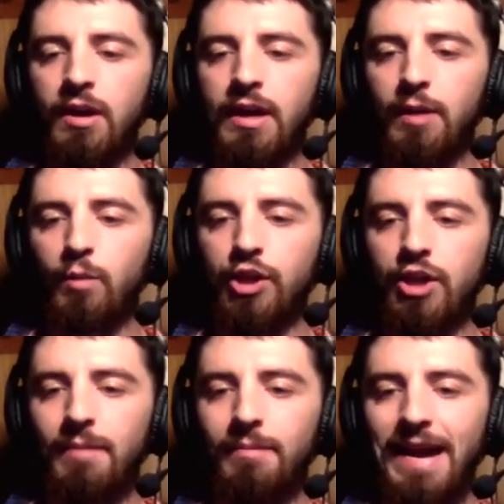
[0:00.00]
in which
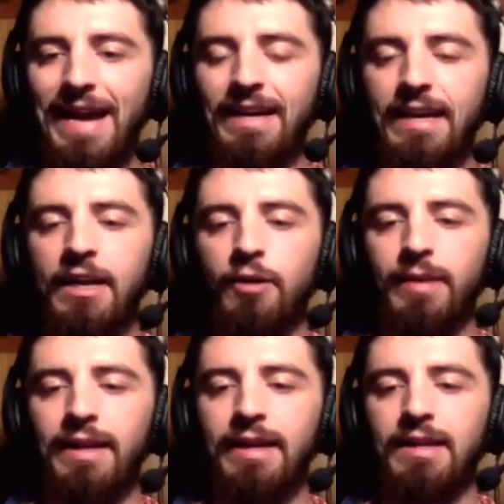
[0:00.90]
I'm at an
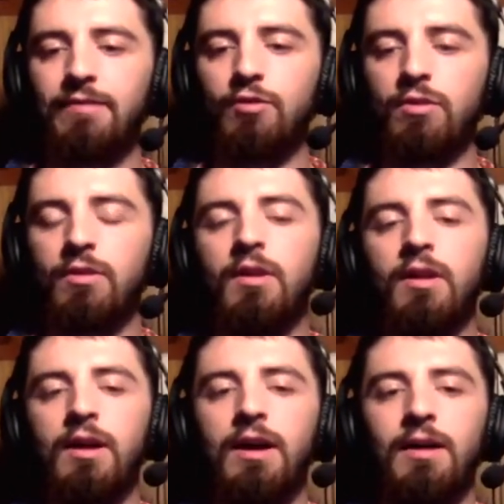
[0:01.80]
intermediate level.
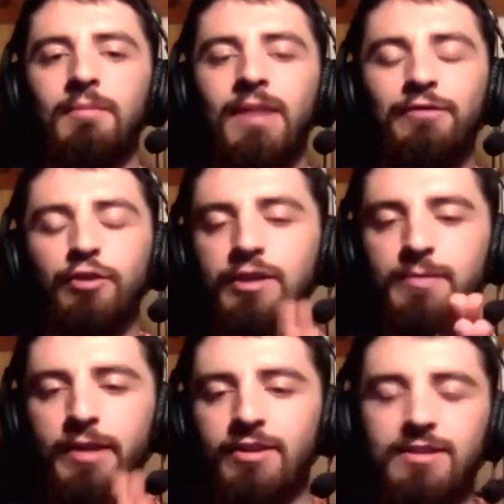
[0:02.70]
Have you
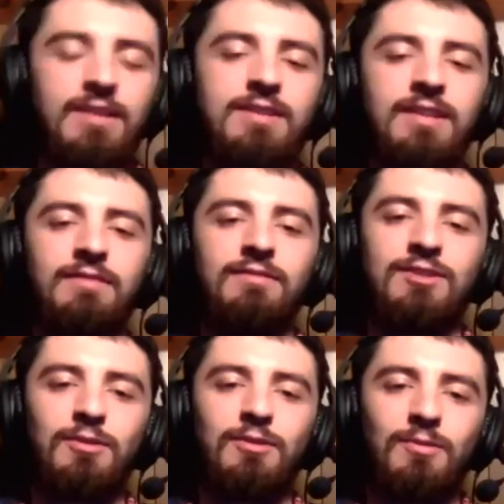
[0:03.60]
experienced this, Steve?
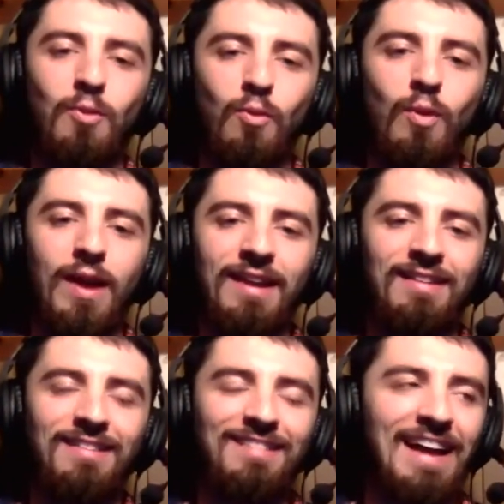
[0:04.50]
So
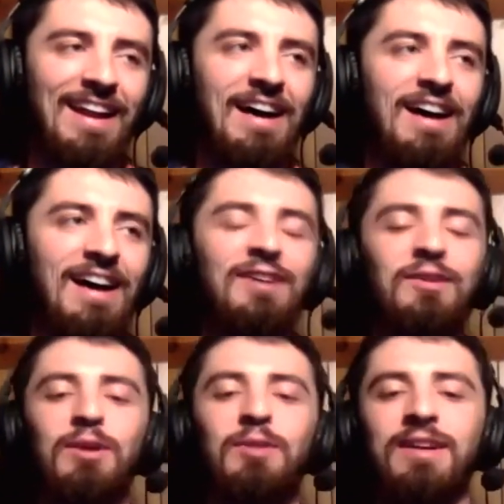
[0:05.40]
when that aha
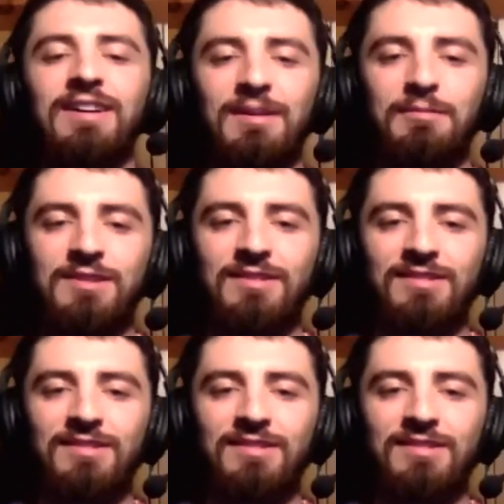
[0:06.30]
moment comes?